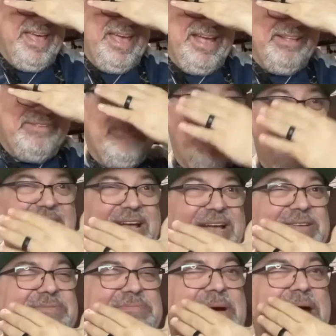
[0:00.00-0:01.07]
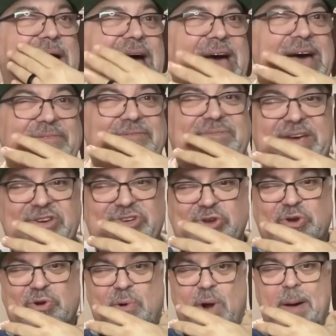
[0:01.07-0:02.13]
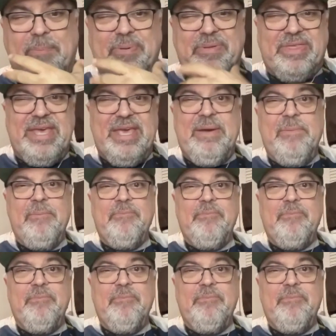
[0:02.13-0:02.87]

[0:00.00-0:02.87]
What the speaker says: it's funny because I have facial neuropathy